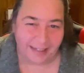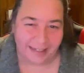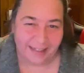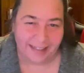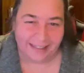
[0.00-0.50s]

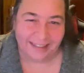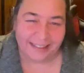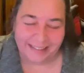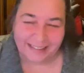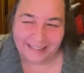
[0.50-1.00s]

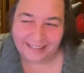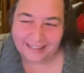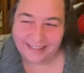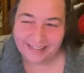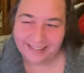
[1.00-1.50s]

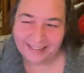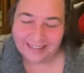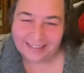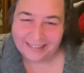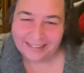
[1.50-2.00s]

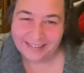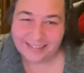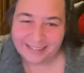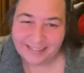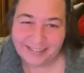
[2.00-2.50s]

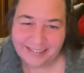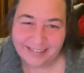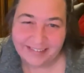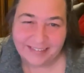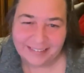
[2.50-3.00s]

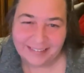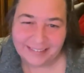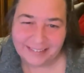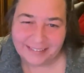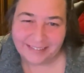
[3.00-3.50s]

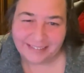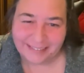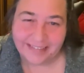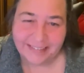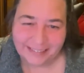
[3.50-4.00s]

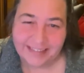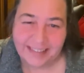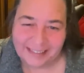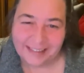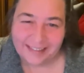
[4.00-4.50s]

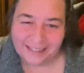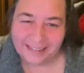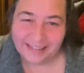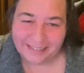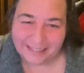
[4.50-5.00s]

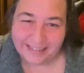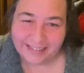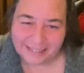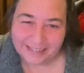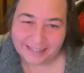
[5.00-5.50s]

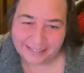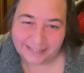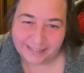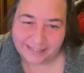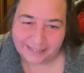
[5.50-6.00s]

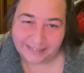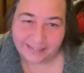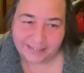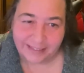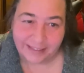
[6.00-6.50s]

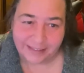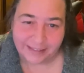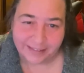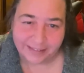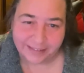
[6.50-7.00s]

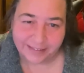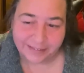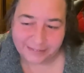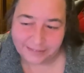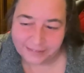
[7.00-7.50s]

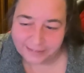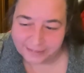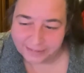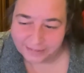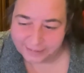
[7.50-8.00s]
No words are spoken by the person on screen.